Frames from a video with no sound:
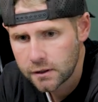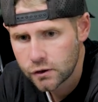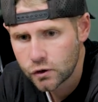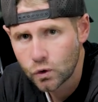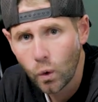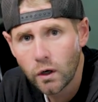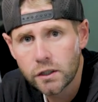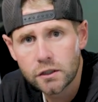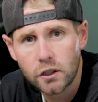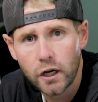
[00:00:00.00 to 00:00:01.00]

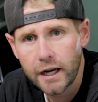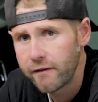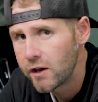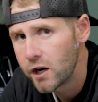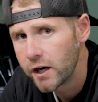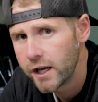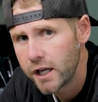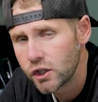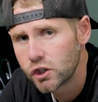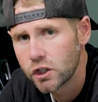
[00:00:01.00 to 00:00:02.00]
source. You're not gonna have internet.
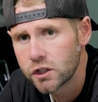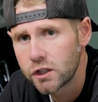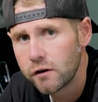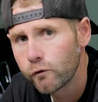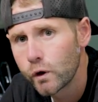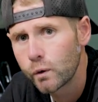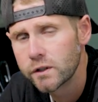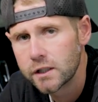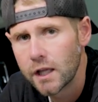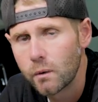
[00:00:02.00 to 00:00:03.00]
It's just the
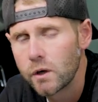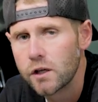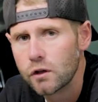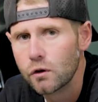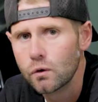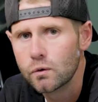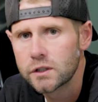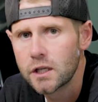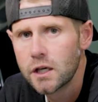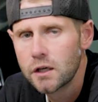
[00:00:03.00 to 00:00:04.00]
frequency that we
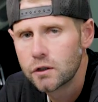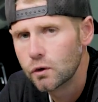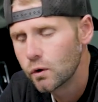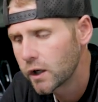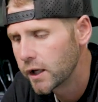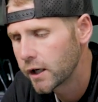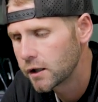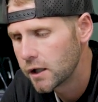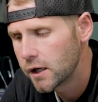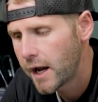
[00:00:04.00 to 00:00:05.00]
use to connect
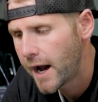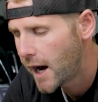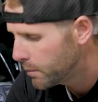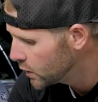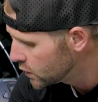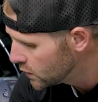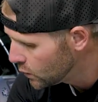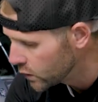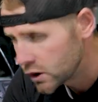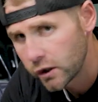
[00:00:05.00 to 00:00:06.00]
the app,
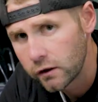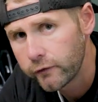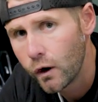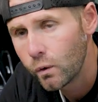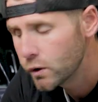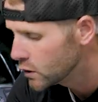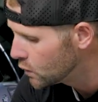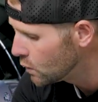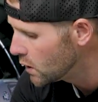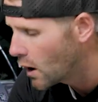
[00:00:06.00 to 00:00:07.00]
which is on your phone,
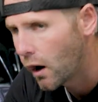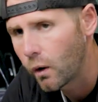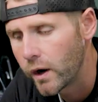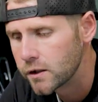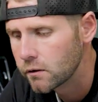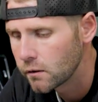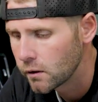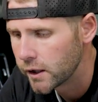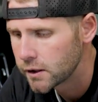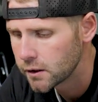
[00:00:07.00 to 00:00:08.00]
to the Auto Agent
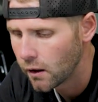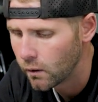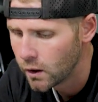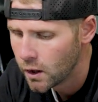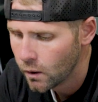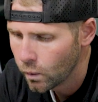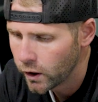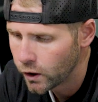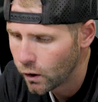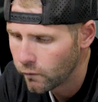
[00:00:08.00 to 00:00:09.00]
3. So we're
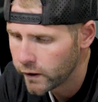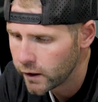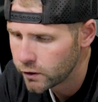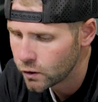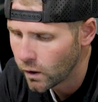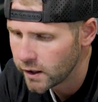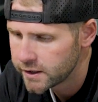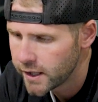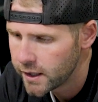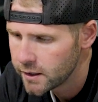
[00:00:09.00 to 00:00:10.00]
gonna go over here to our
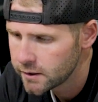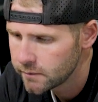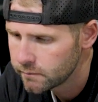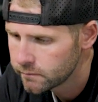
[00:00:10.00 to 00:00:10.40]
settings.